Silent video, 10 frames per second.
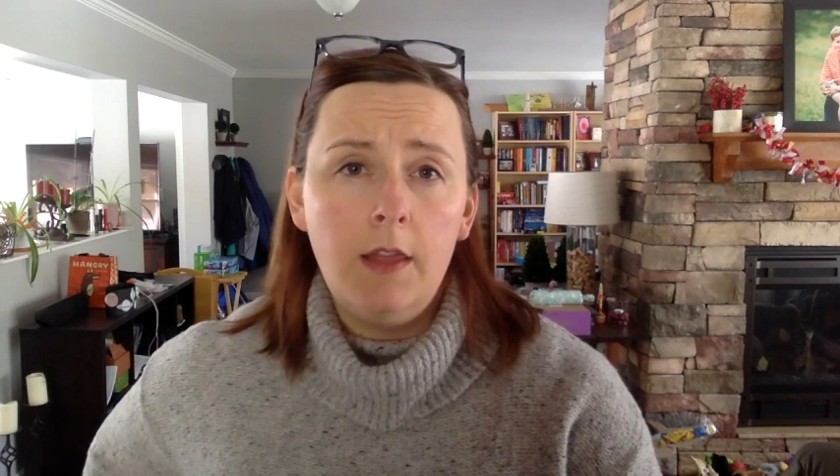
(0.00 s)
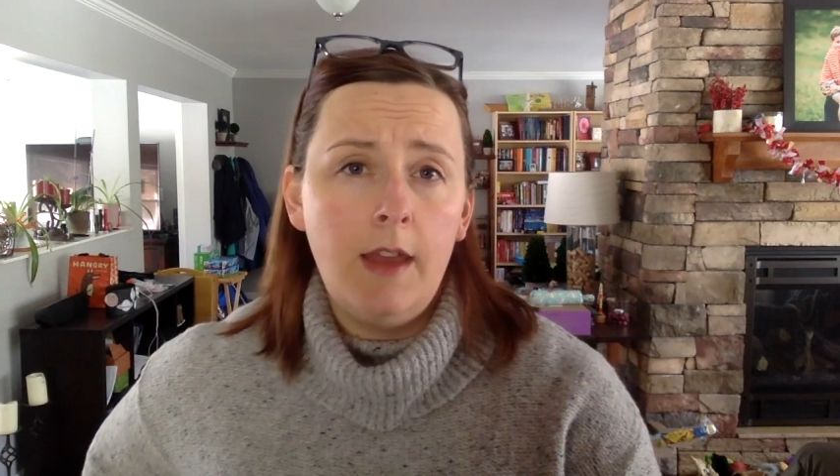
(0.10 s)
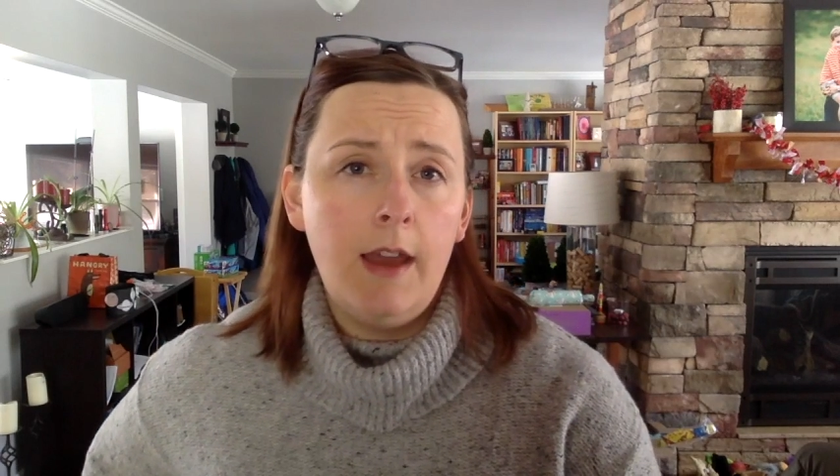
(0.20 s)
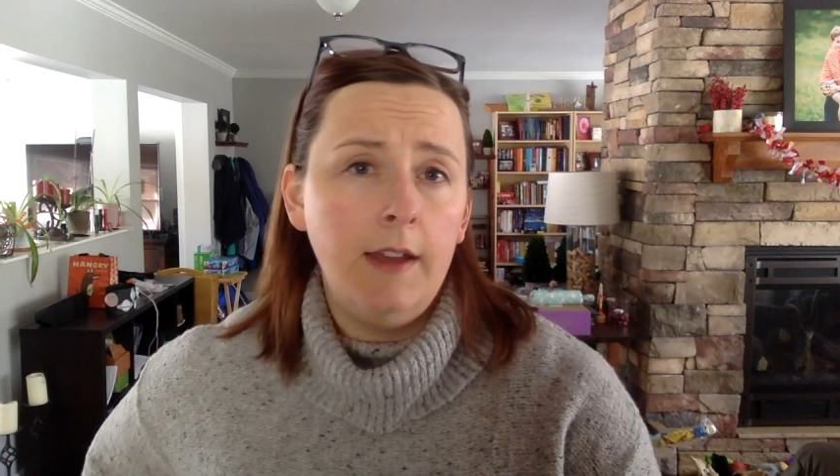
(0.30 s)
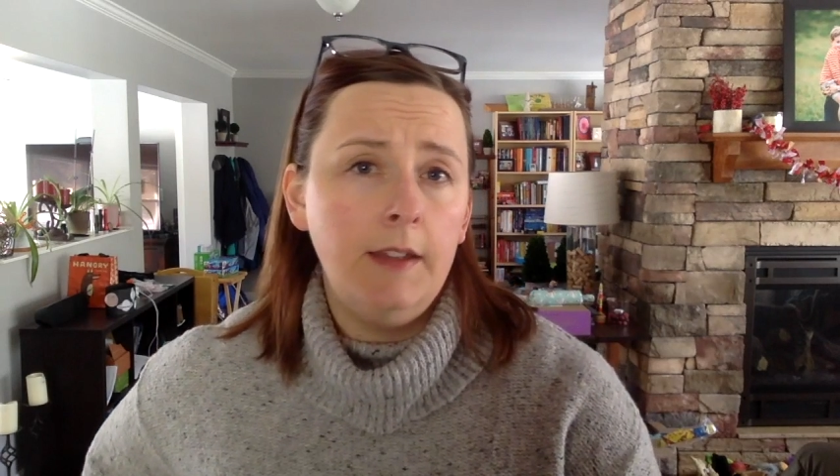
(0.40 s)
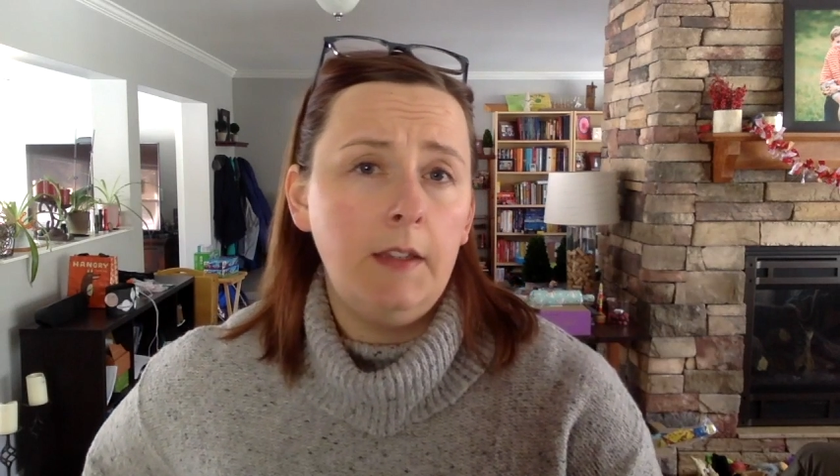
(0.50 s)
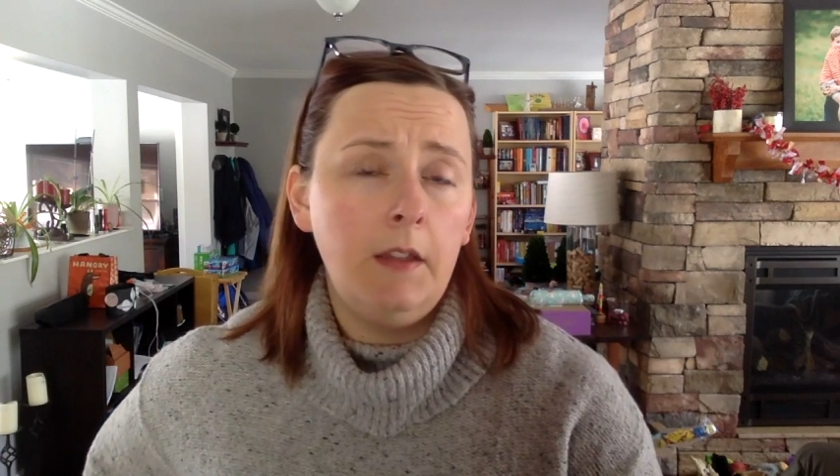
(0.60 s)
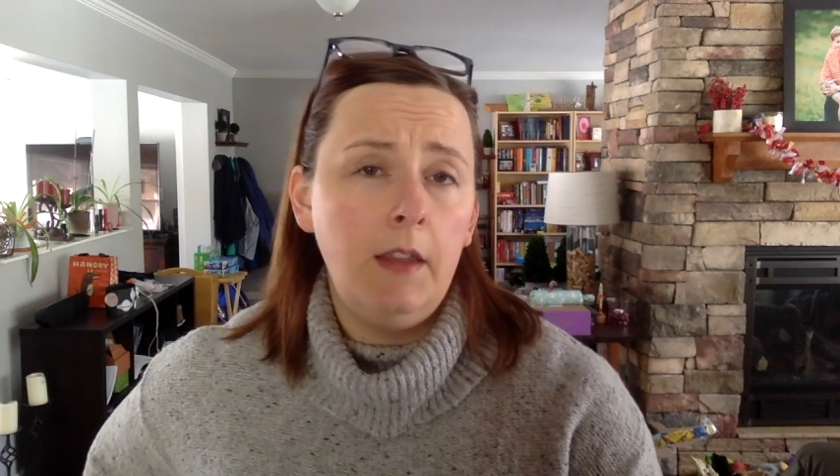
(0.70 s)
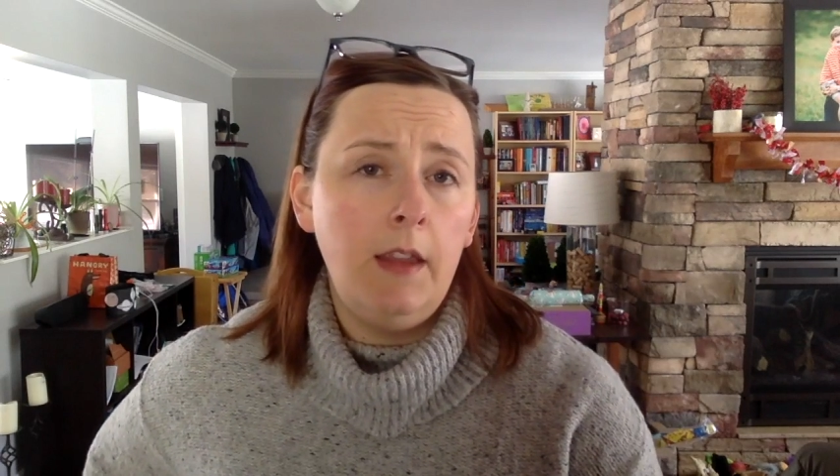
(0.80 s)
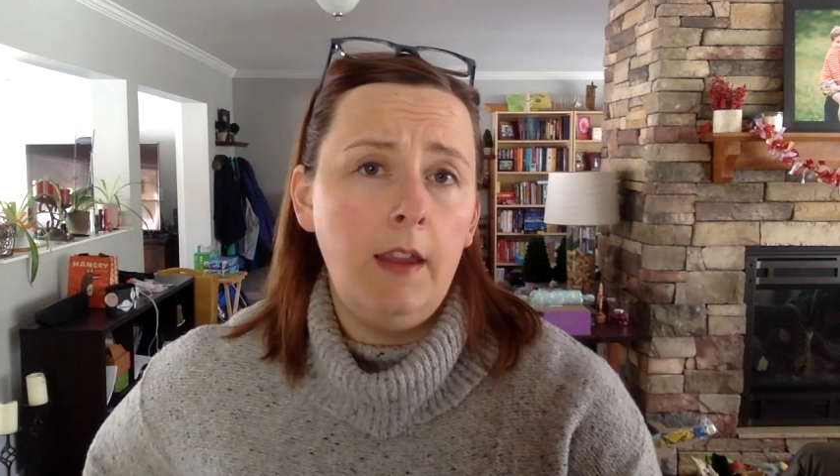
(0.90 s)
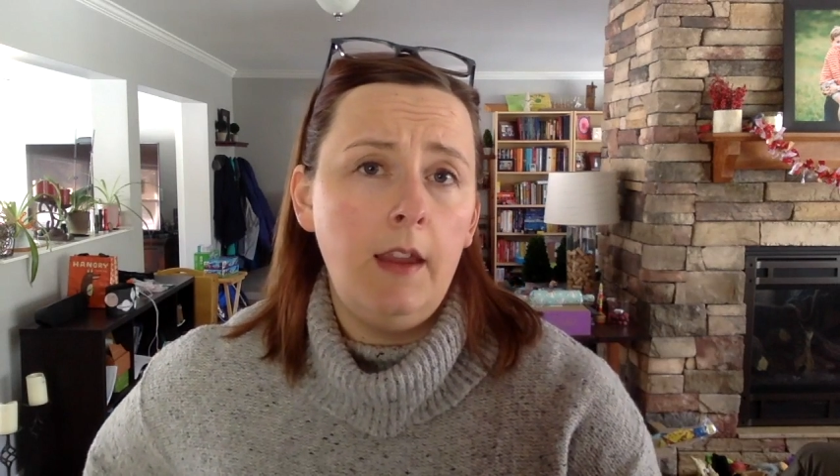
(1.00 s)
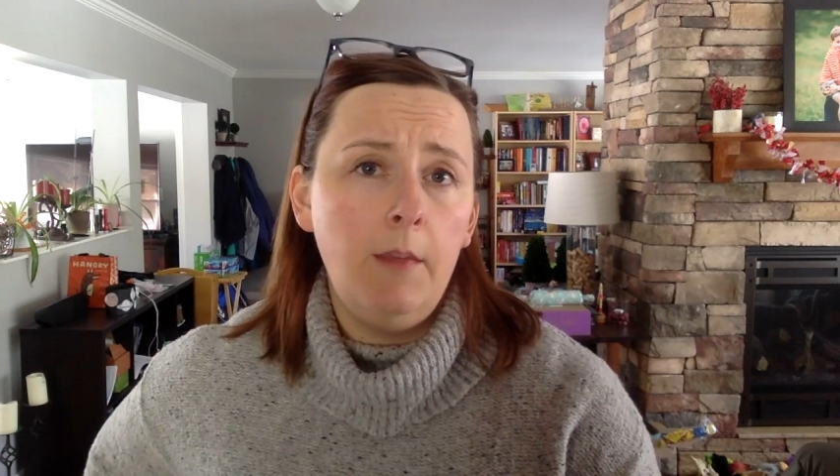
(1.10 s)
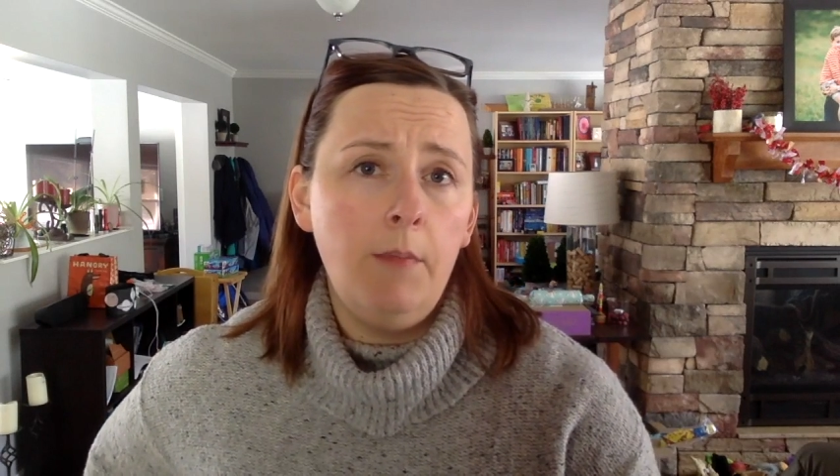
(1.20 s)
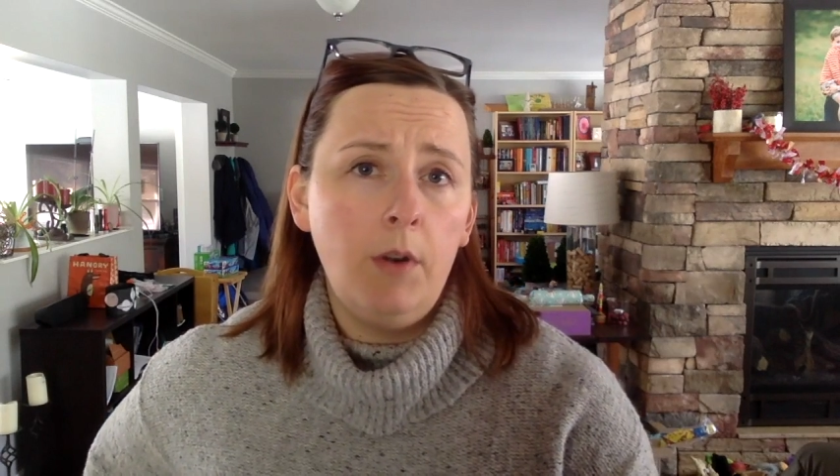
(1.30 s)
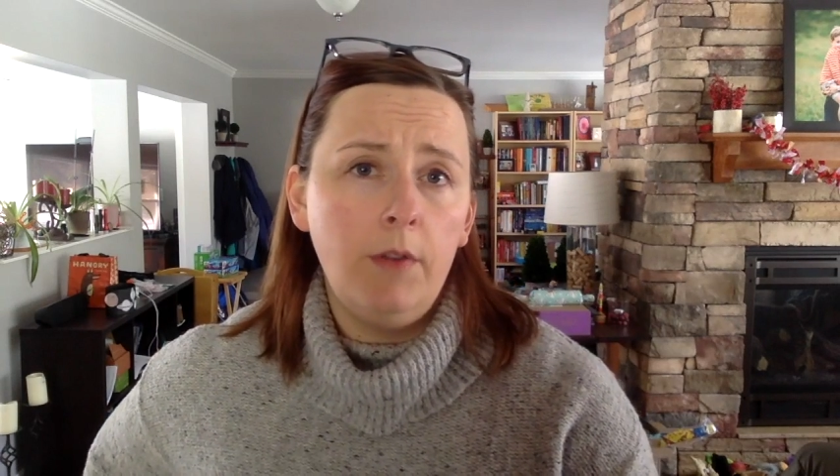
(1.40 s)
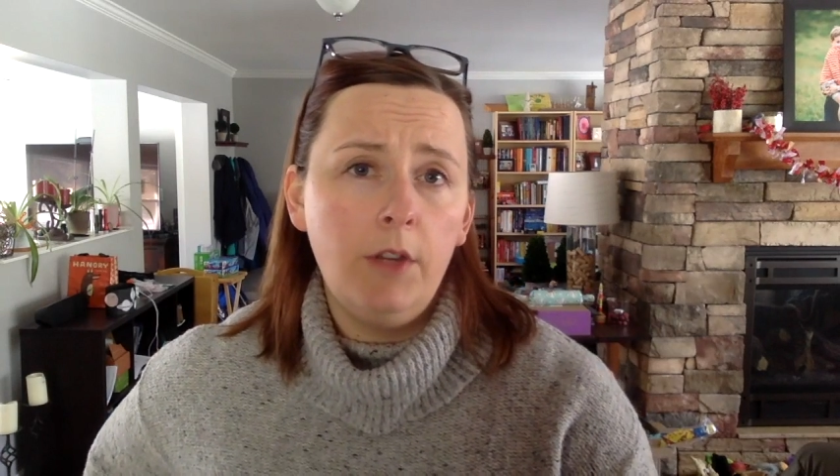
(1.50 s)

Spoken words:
that the Board of